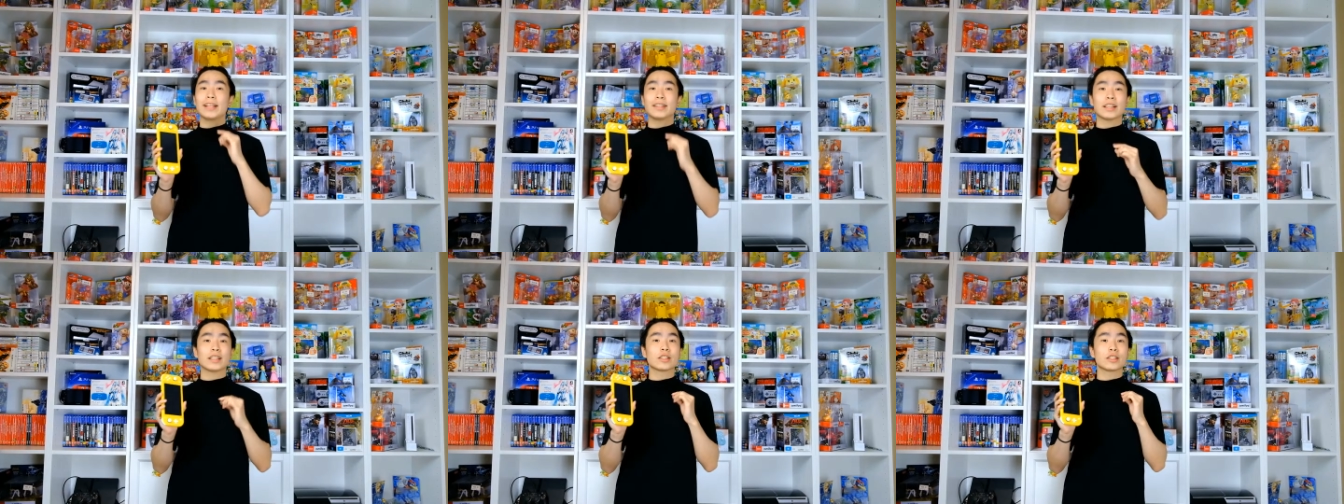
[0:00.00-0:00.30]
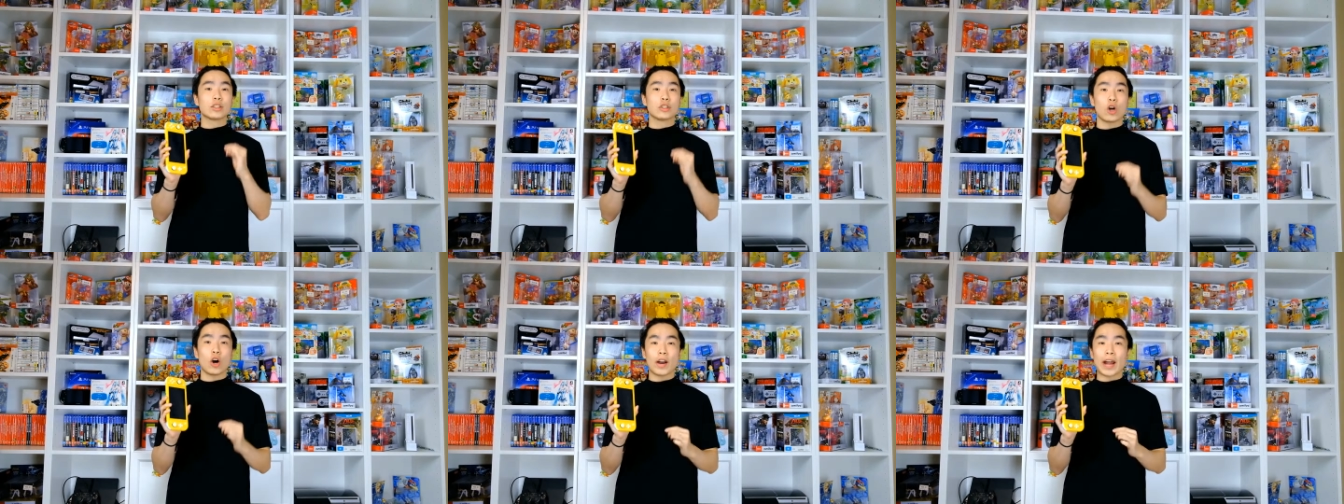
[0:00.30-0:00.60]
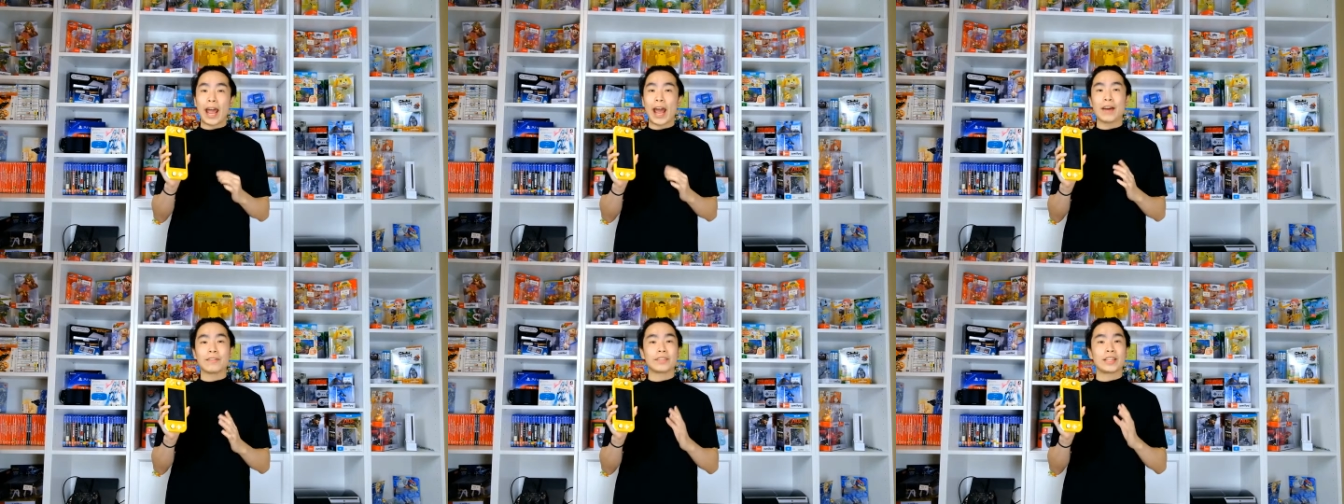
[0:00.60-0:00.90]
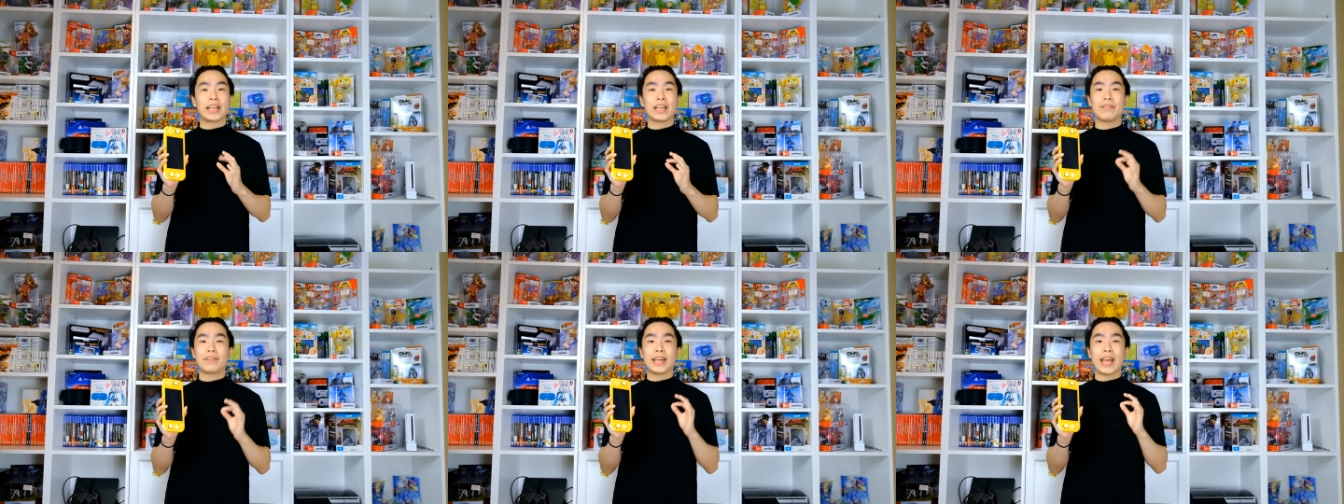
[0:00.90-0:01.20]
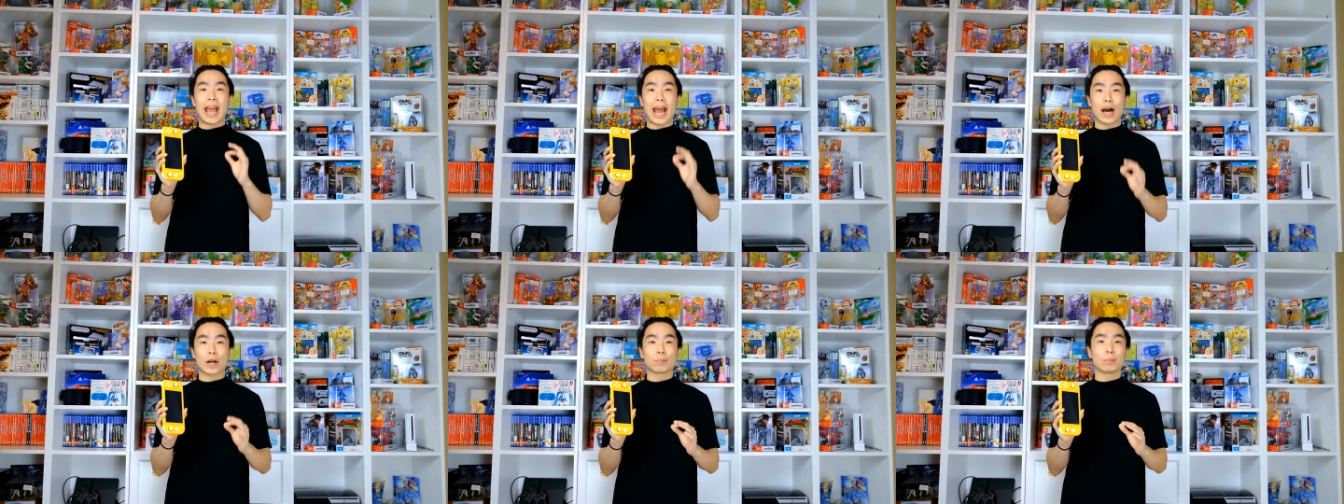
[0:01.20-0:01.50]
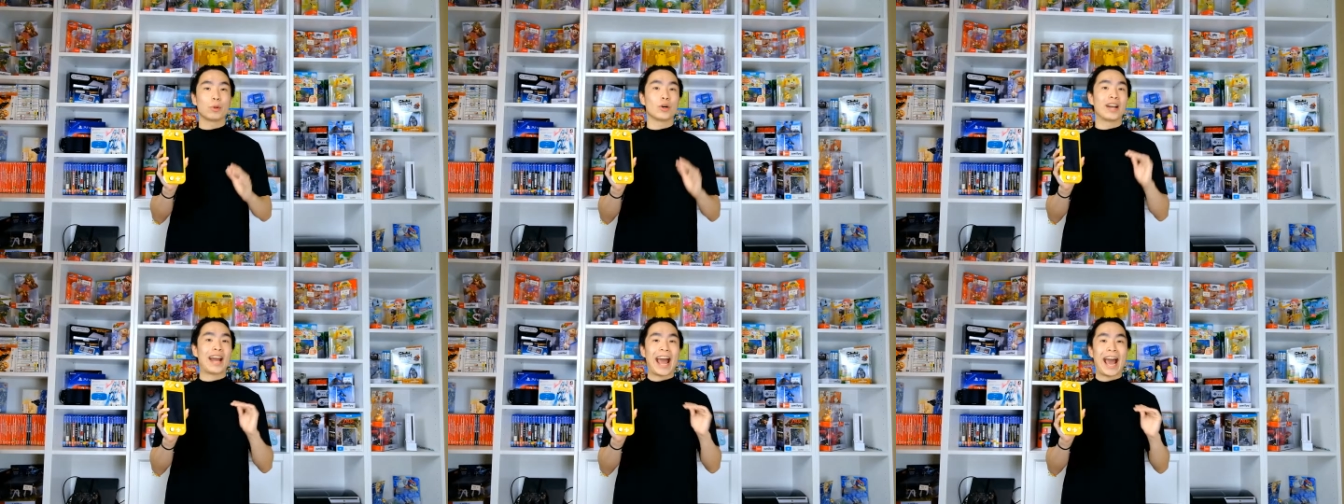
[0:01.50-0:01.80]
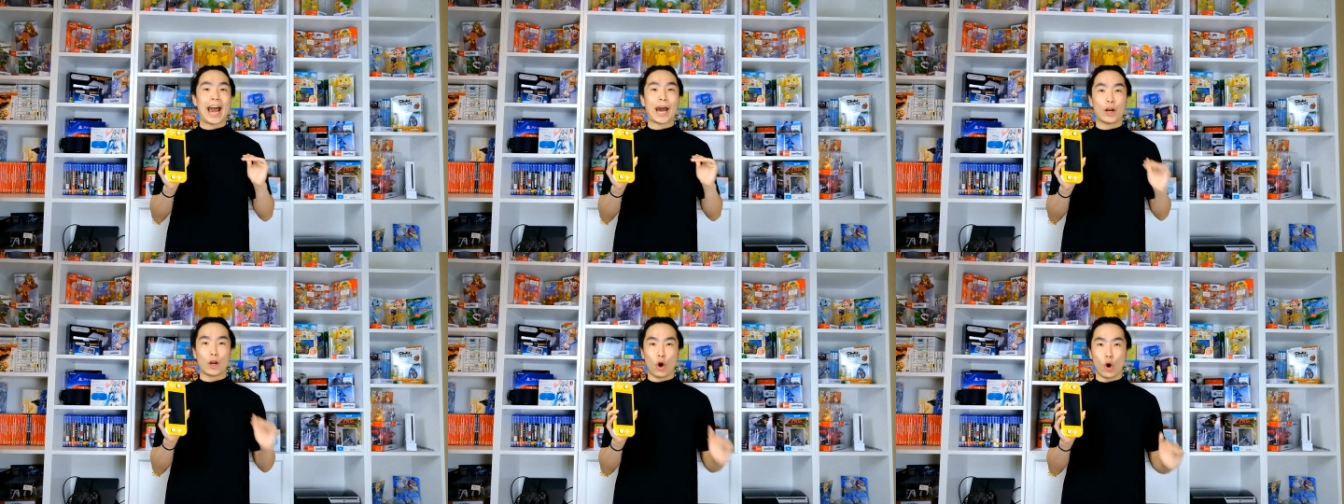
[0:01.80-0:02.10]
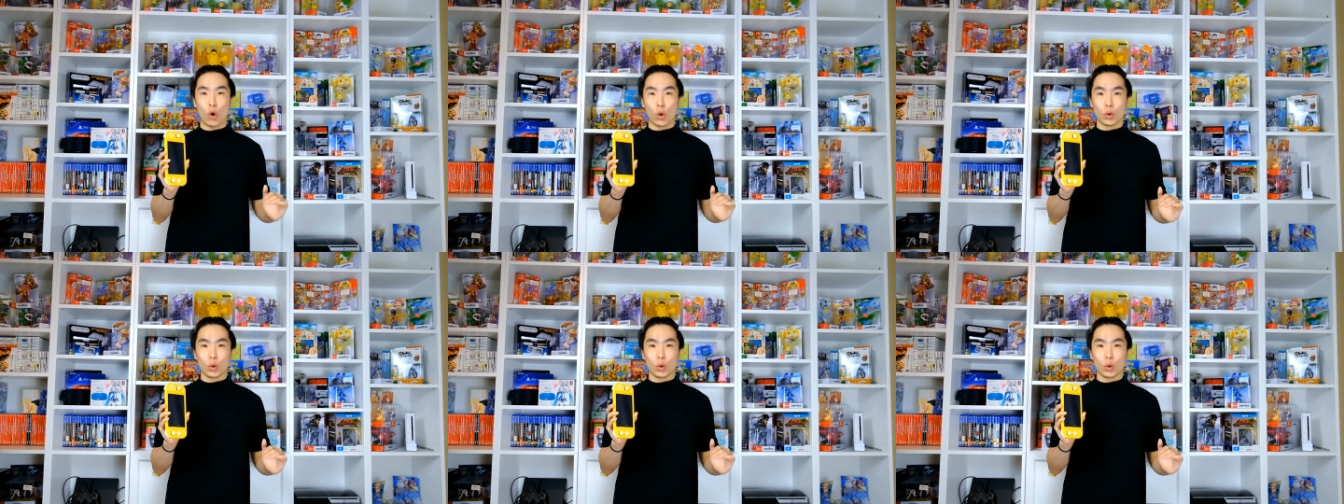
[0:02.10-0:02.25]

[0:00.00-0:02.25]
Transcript: it does not have TV output at